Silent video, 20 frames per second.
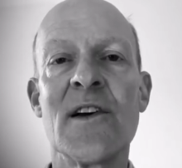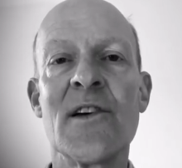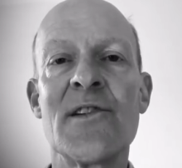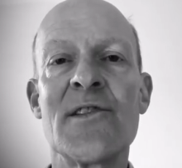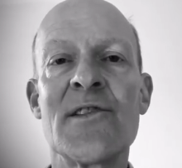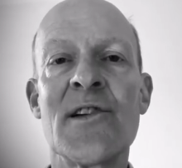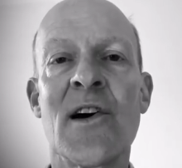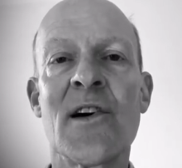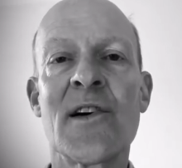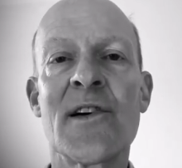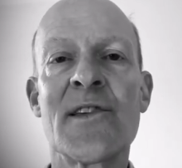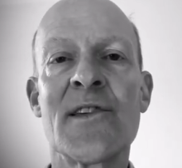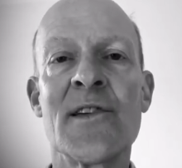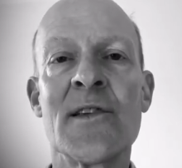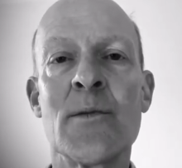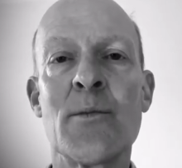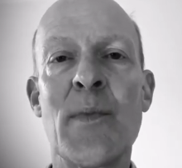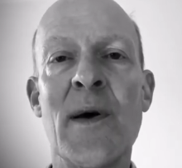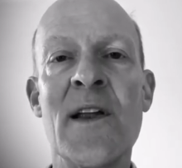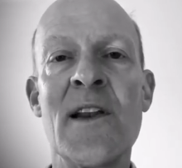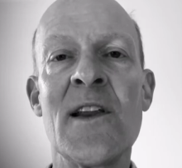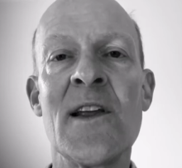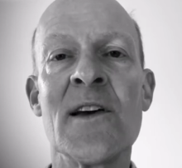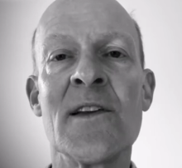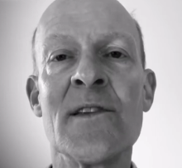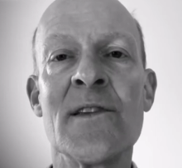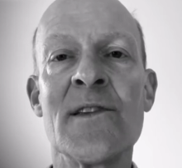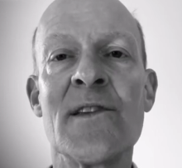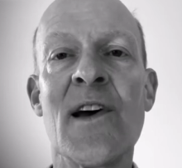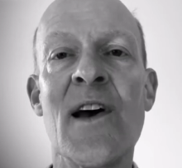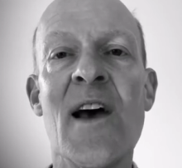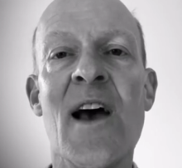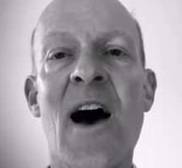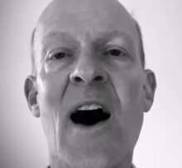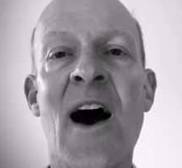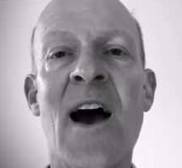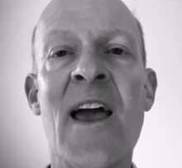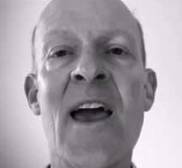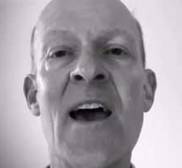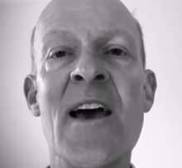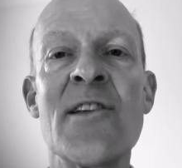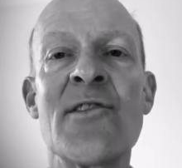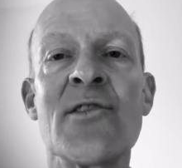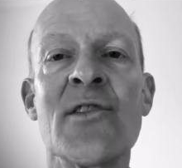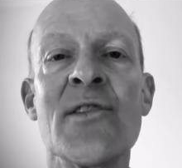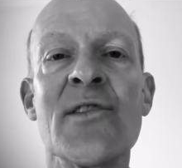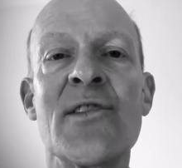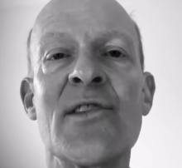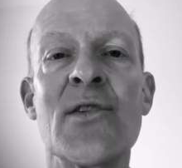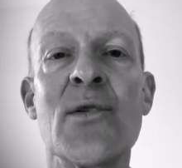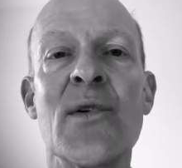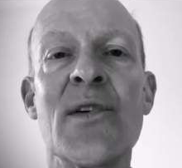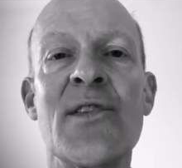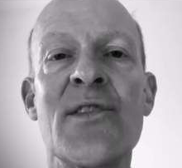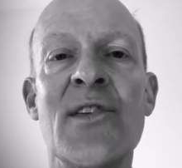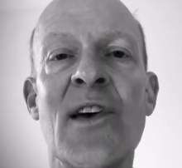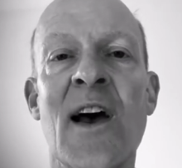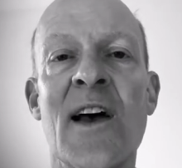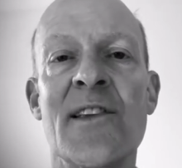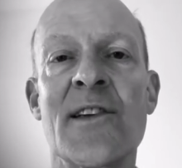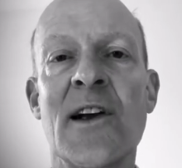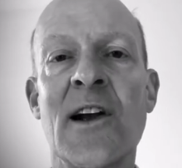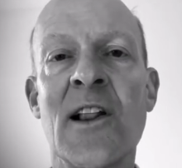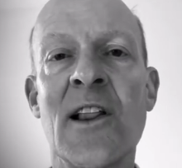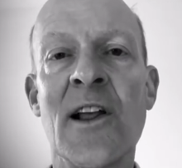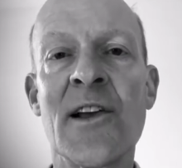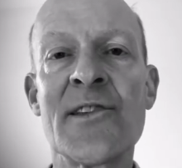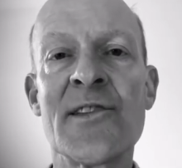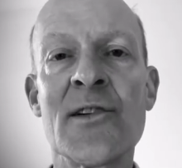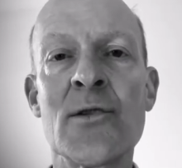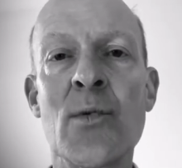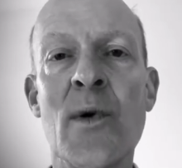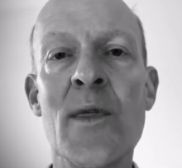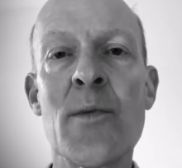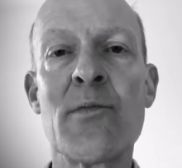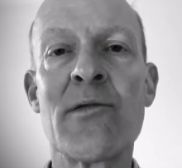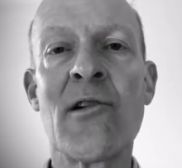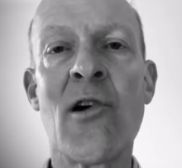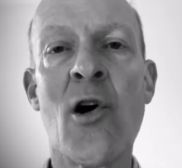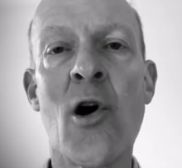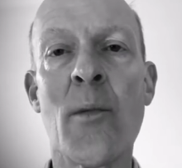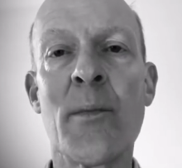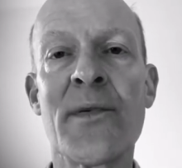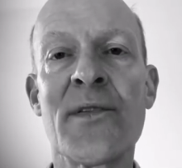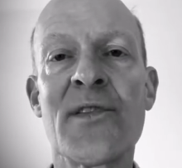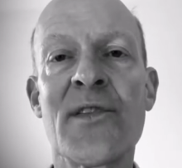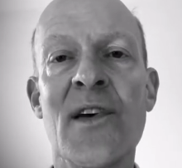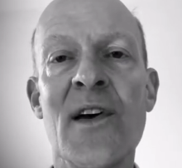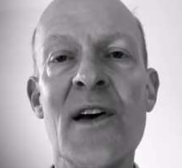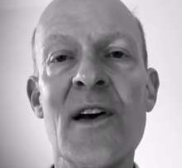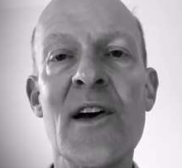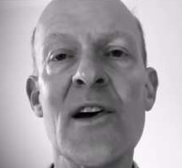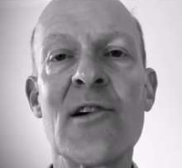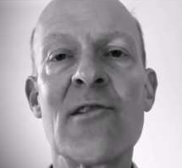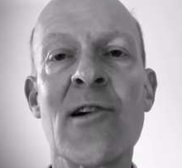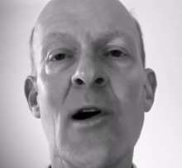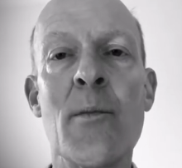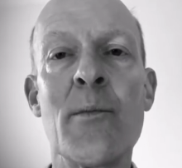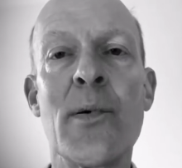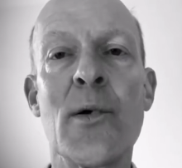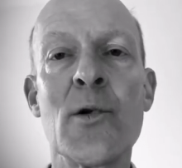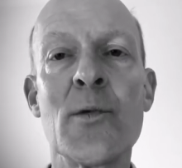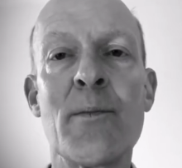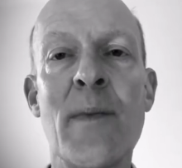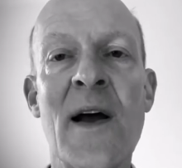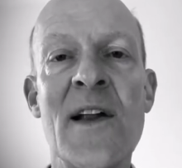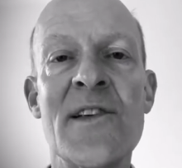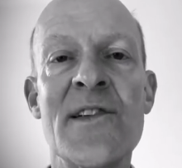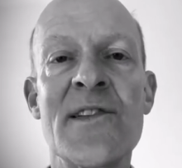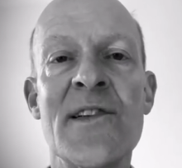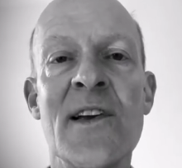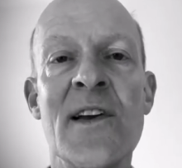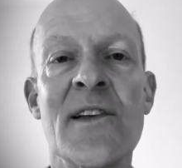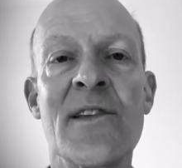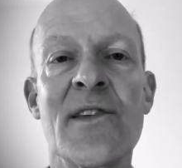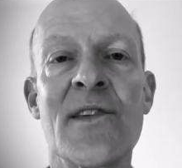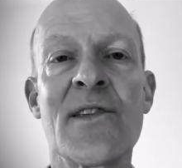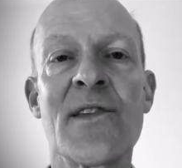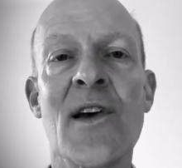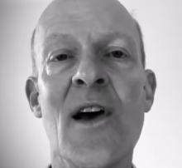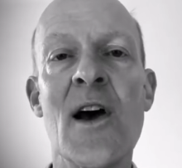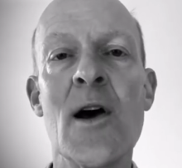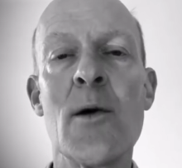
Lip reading: Shucked and pinioned, I edge onto a set cluttered with props, crumpled bedsheets,